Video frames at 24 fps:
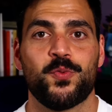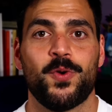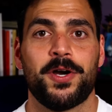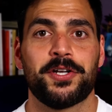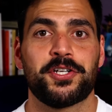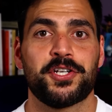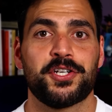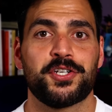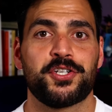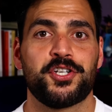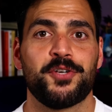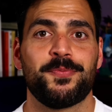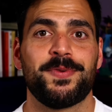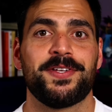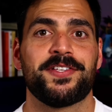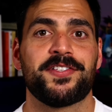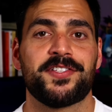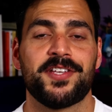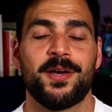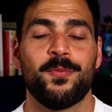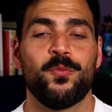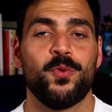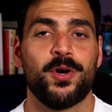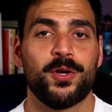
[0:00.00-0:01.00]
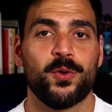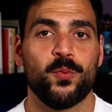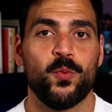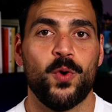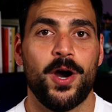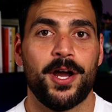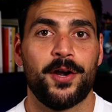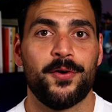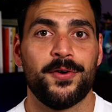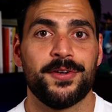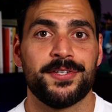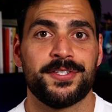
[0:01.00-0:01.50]
watch should be somewhat
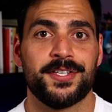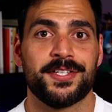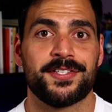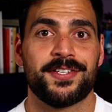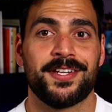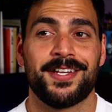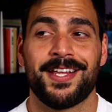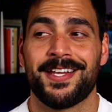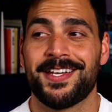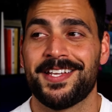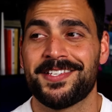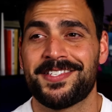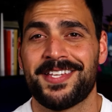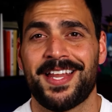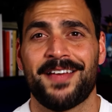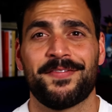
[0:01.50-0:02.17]
water resistant and doesn't